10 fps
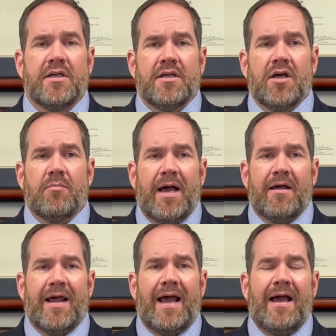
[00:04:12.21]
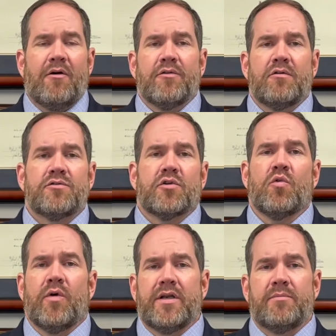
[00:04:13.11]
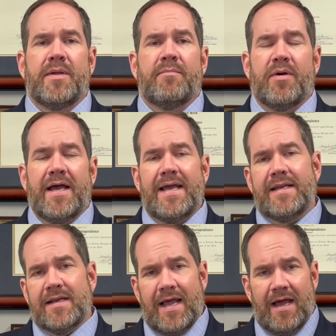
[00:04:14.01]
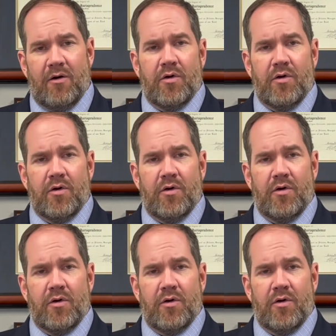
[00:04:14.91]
about how those are going to be paid and how